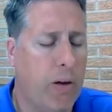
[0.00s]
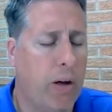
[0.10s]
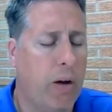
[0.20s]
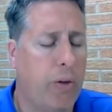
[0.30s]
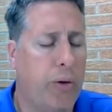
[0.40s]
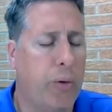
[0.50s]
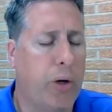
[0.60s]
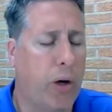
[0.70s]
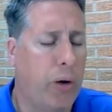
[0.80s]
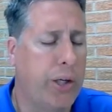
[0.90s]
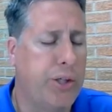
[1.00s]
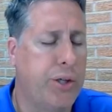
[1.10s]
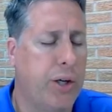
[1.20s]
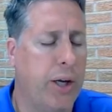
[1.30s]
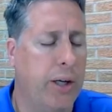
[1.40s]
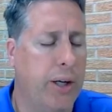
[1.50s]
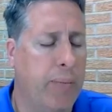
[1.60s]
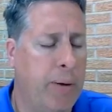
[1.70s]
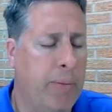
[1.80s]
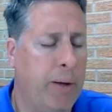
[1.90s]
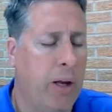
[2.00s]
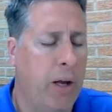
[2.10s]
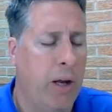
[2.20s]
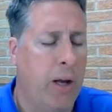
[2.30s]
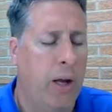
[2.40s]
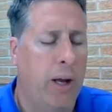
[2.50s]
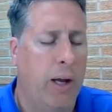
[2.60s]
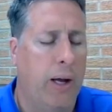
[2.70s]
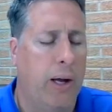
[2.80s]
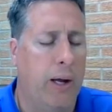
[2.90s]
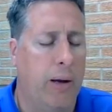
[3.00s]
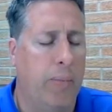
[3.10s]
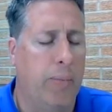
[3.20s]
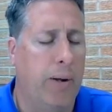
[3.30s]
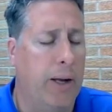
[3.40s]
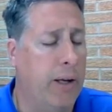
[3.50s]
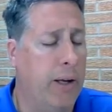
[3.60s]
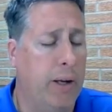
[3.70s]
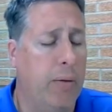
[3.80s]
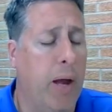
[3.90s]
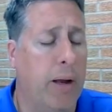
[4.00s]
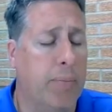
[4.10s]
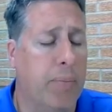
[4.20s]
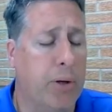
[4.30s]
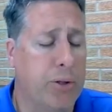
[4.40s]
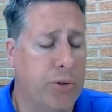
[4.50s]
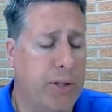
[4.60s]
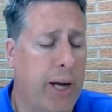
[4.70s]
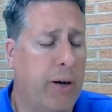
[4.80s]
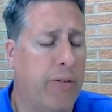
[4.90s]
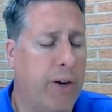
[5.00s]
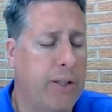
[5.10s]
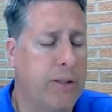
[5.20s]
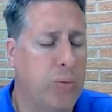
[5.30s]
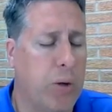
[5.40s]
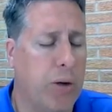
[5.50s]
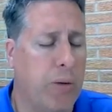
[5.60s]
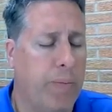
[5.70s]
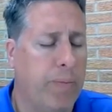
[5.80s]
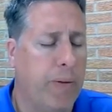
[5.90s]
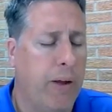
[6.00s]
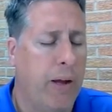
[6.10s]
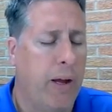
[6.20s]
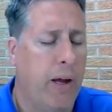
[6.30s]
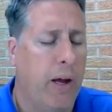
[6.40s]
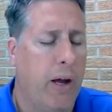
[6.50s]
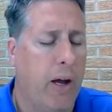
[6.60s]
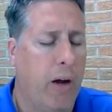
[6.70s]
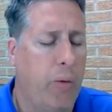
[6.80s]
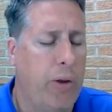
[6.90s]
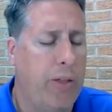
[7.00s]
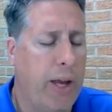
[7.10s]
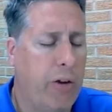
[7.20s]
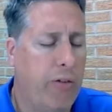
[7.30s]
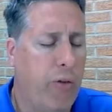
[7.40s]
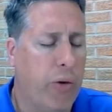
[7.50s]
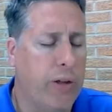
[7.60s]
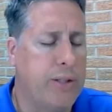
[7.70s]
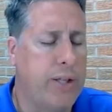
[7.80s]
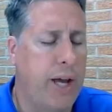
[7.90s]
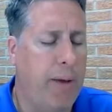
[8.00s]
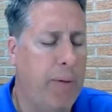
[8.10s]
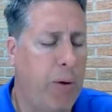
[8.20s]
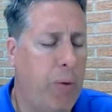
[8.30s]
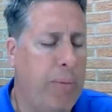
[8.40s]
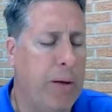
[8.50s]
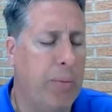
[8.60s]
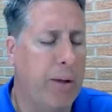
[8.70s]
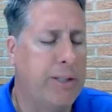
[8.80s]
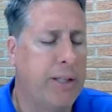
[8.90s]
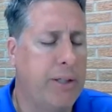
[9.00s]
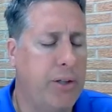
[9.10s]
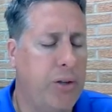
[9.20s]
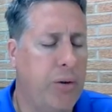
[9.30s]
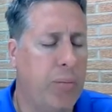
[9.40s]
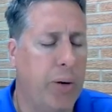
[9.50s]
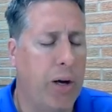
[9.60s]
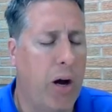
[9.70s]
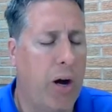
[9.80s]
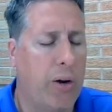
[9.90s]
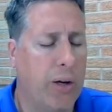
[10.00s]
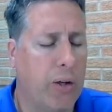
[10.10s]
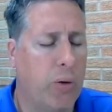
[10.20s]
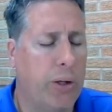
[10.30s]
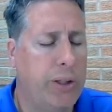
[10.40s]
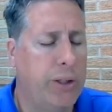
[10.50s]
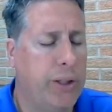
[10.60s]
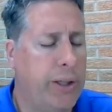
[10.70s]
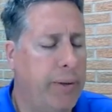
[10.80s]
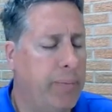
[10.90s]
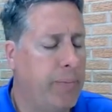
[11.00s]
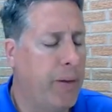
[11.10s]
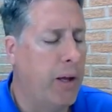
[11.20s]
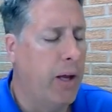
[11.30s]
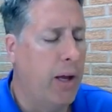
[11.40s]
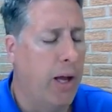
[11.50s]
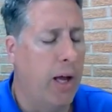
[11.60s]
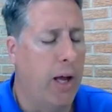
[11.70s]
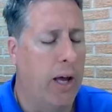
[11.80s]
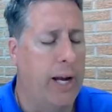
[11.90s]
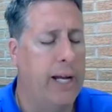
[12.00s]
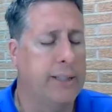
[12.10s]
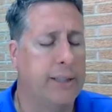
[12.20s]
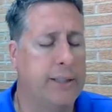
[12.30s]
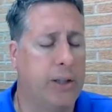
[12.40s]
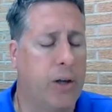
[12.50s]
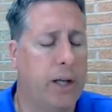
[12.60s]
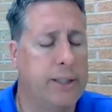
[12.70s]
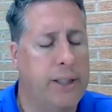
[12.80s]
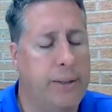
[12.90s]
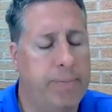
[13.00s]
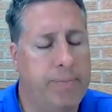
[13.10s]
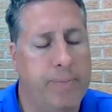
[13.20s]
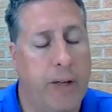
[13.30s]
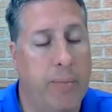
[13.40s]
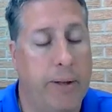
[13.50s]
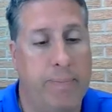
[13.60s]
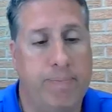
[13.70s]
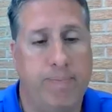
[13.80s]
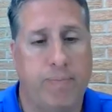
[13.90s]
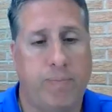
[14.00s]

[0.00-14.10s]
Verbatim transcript: uh, through courage and commitment um, and and personal sacrifice as well. Uh, we thank you for this day. May we be a blessing to you and bring honor and glory to your name. Uh, and I ask this in Christ's name. Amen.